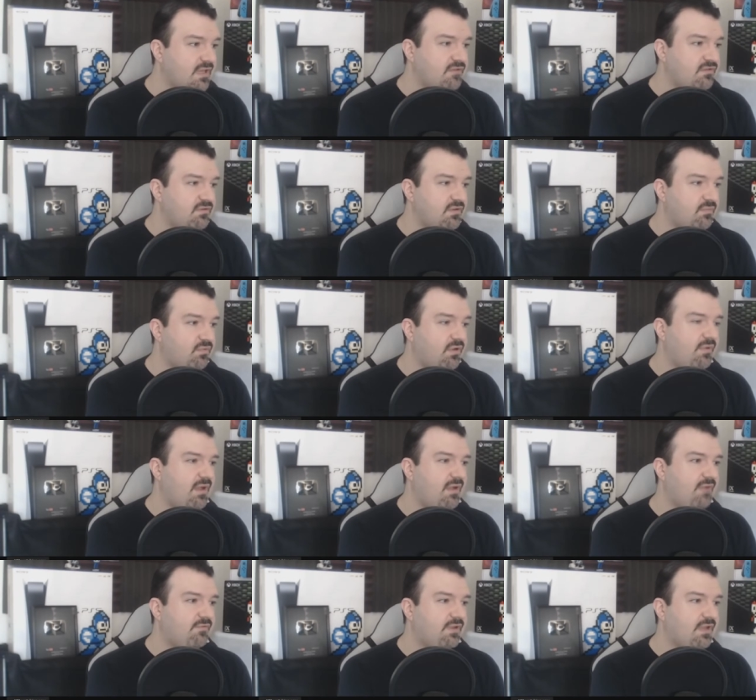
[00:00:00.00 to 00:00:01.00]
Thank you, your boy
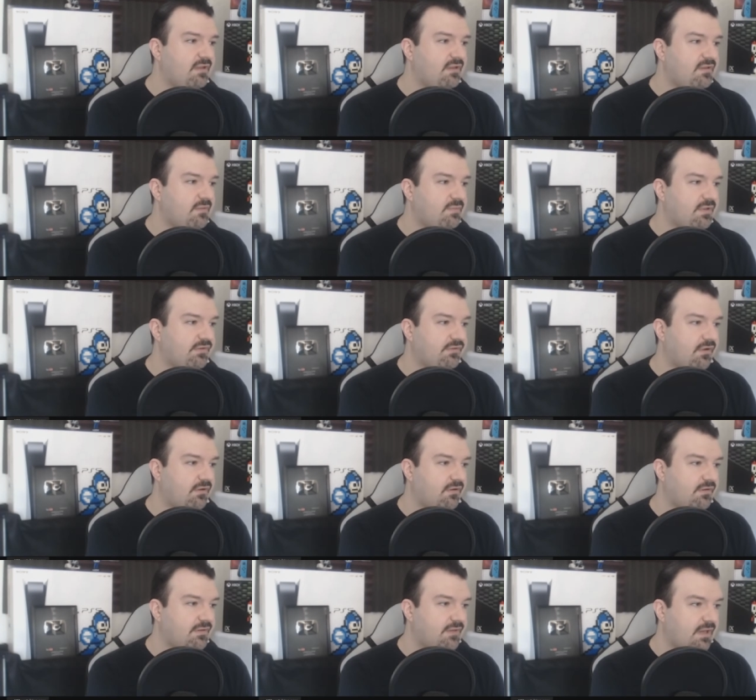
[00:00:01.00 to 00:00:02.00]
Bob, for getting the tipping
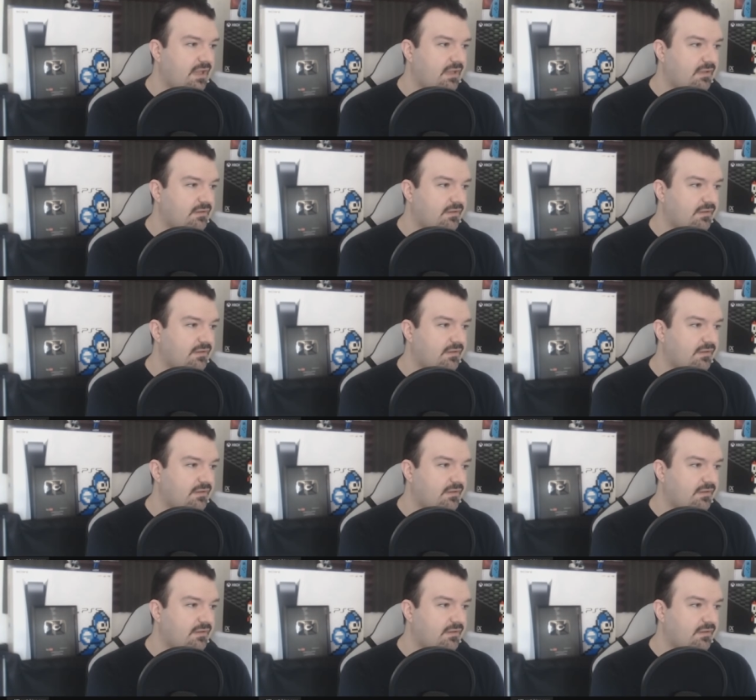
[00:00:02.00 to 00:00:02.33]
started today.